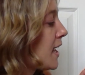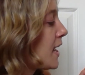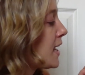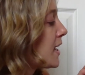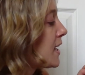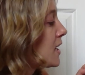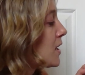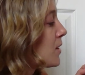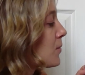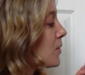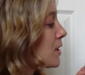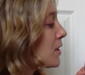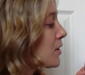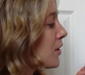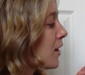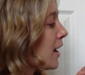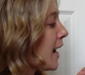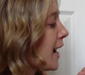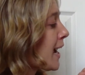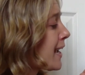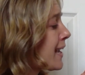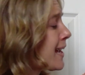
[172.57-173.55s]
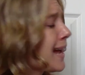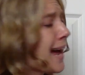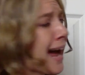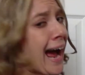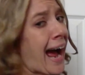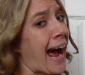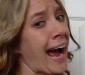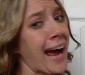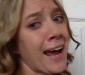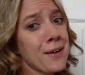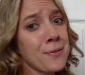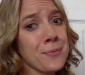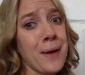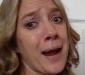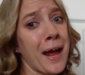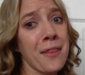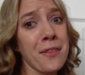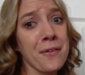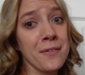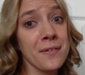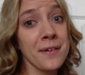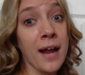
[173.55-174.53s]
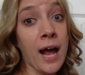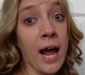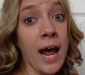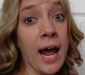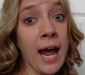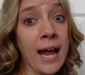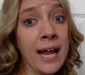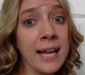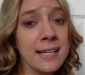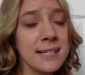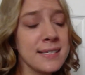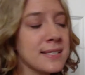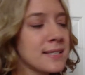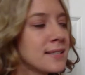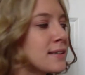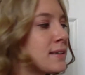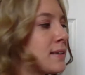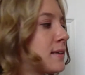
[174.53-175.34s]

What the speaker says: He would cry, I'd rather not.